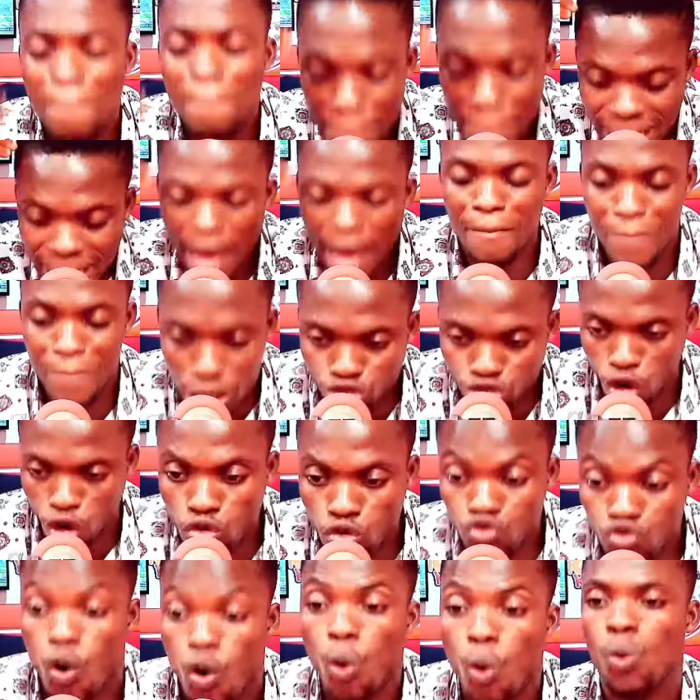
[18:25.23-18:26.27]
play major
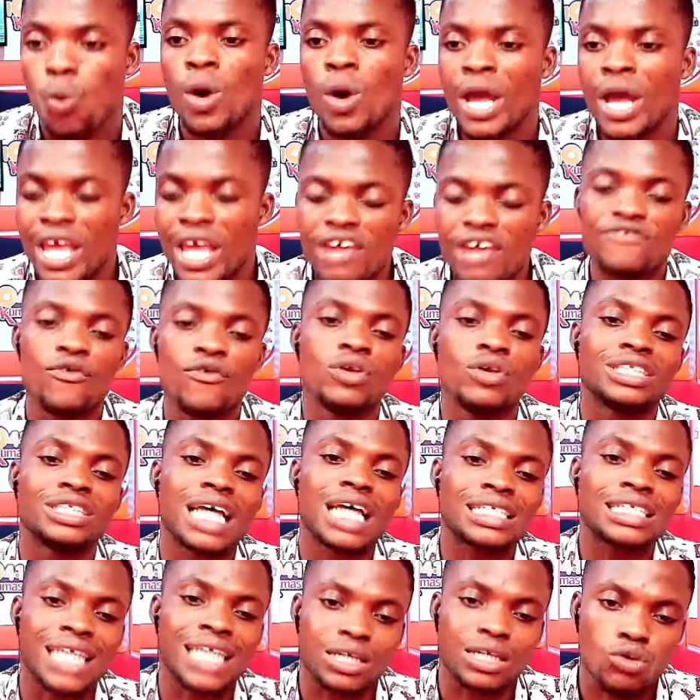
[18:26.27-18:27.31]
role if only
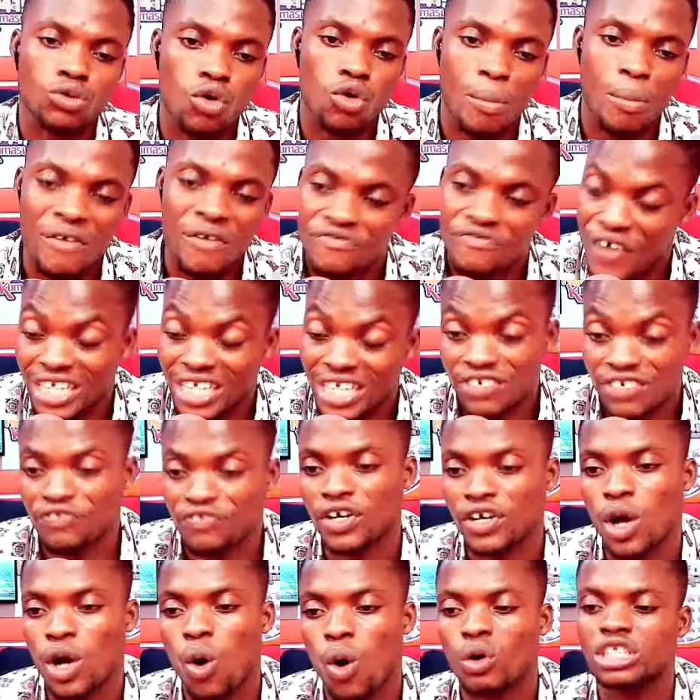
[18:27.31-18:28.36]
Asante Kotoko be fighting
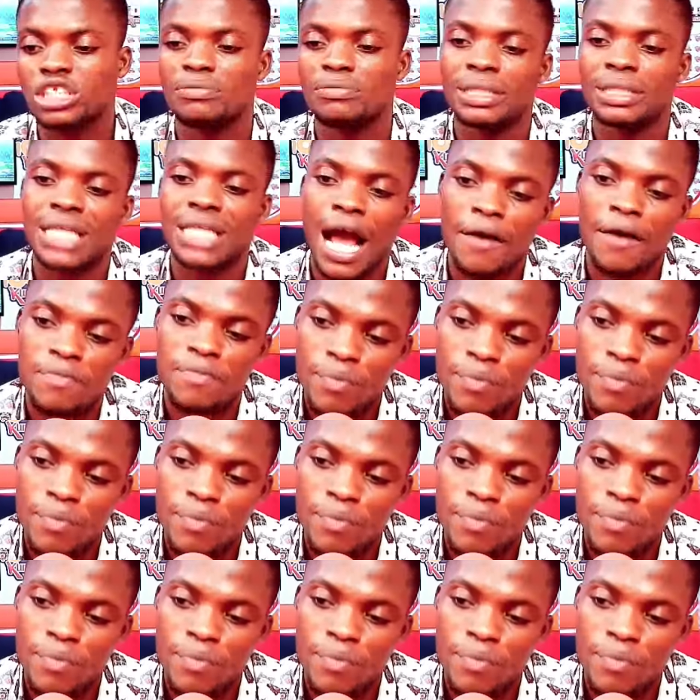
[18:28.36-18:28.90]
for the ultimate